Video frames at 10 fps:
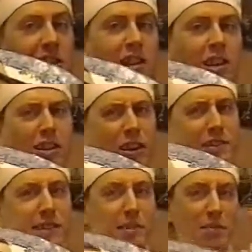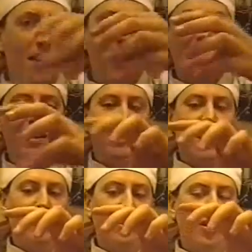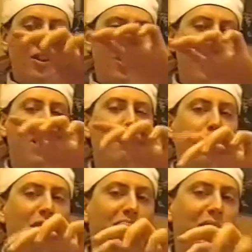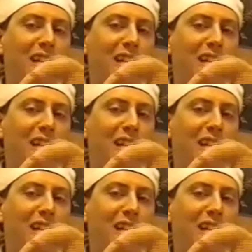main I'd have a lump of mashed potato,